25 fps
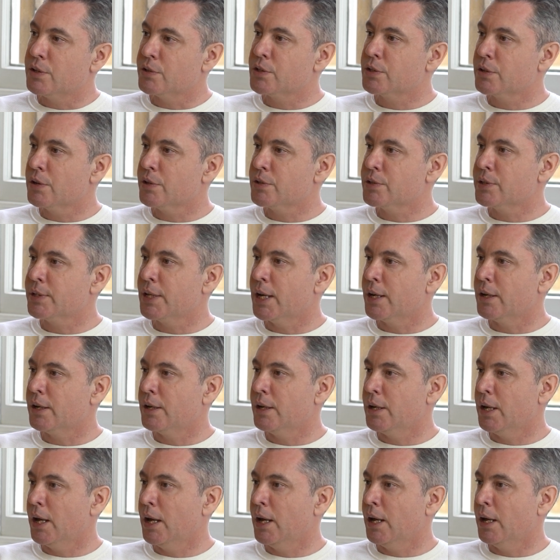discuss that
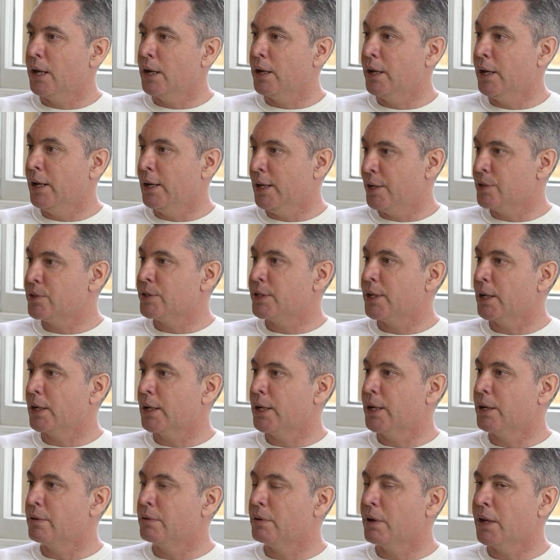
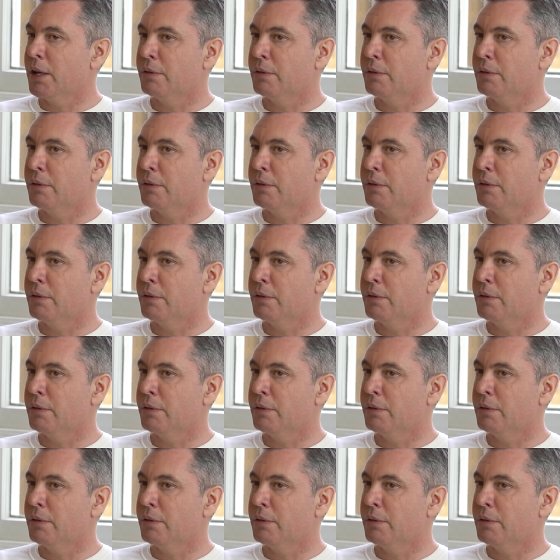holistically.